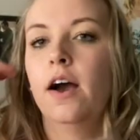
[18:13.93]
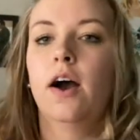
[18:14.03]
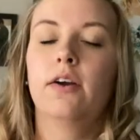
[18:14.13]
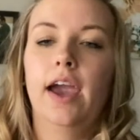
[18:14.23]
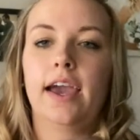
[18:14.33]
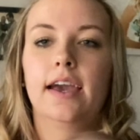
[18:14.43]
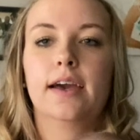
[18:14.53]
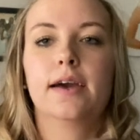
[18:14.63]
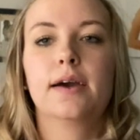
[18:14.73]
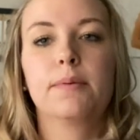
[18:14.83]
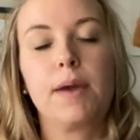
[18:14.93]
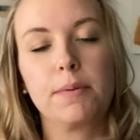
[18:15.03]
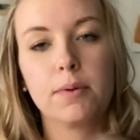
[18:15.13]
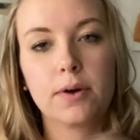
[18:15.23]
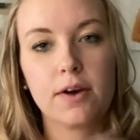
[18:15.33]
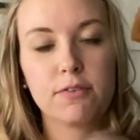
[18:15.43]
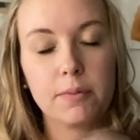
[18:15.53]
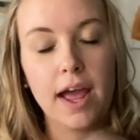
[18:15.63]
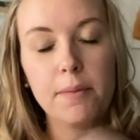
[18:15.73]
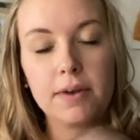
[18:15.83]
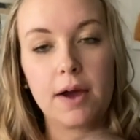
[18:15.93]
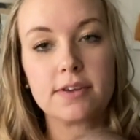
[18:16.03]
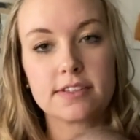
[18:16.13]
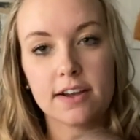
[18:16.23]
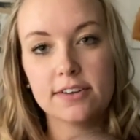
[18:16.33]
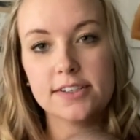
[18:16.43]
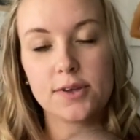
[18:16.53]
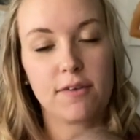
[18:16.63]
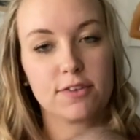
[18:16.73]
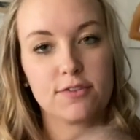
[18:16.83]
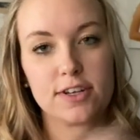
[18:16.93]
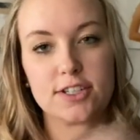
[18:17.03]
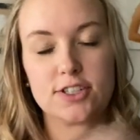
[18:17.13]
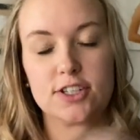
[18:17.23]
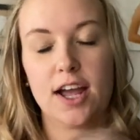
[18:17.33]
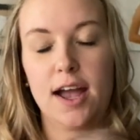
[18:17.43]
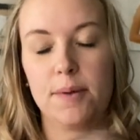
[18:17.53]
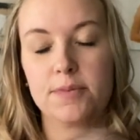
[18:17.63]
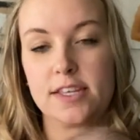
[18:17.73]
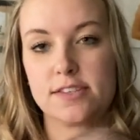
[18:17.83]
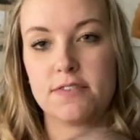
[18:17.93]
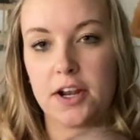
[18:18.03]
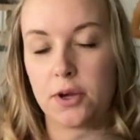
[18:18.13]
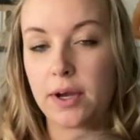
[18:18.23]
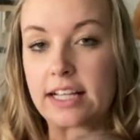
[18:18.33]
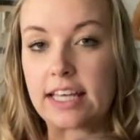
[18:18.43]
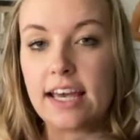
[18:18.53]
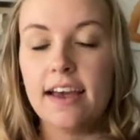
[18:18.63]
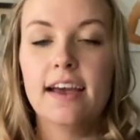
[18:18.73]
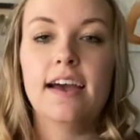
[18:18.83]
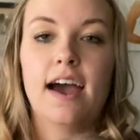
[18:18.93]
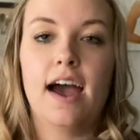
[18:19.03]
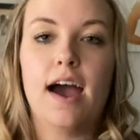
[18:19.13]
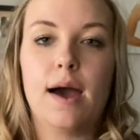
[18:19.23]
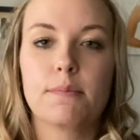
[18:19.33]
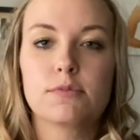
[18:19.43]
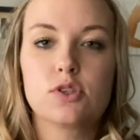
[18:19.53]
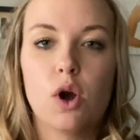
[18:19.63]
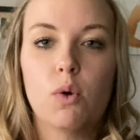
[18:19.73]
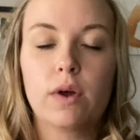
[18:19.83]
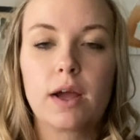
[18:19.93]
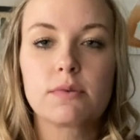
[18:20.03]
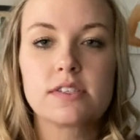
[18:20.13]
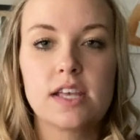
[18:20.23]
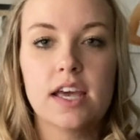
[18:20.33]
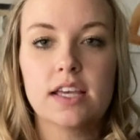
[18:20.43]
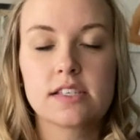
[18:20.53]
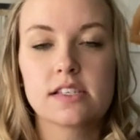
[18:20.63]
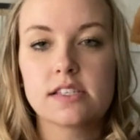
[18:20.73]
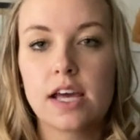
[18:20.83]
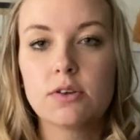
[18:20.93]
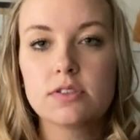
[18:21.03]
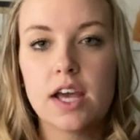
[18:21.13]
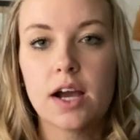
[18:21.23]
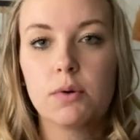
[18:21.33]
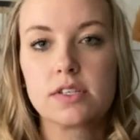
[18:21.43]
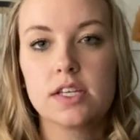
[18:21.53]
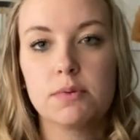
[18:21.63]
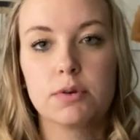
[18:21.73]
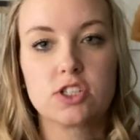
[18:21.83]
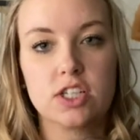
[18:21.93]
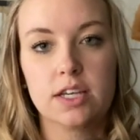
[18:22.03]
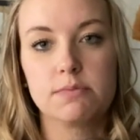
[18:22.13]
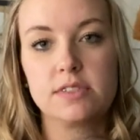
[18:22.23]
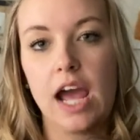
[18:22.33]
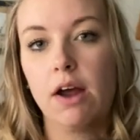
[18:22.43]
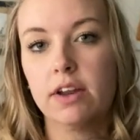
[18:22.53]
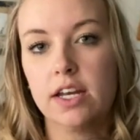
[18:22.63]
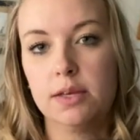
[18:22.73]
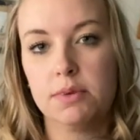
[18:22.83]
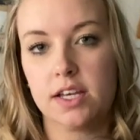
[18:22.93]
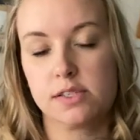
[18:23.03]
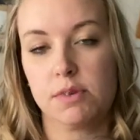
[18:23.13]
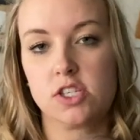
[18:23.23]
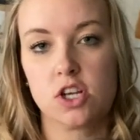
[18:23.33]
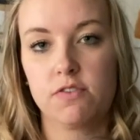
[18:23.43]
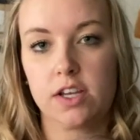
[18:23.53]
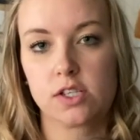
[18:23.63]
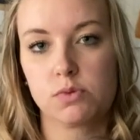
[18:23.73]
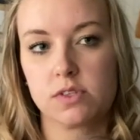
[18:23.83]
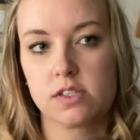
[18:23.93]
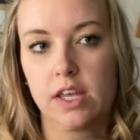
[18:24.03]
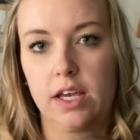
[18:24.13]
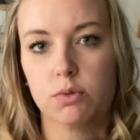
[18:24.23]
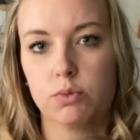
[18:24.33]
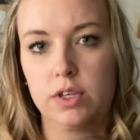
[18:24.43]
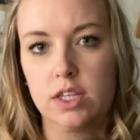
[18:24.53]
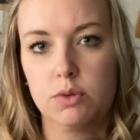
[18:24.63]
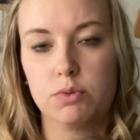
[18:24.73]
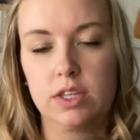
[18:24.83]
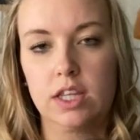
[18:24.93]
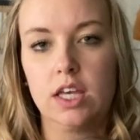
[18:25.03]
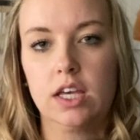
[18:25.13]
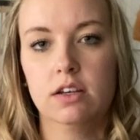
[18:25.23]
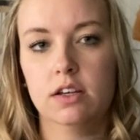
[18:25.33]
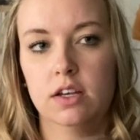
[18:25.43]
Okay, baby woke up from a nap. Now he's hungry, so I have to finish um, this very quickly. Um, so what I was saying is the Cytotec wasn't pushing him down any because my cervix was like really, really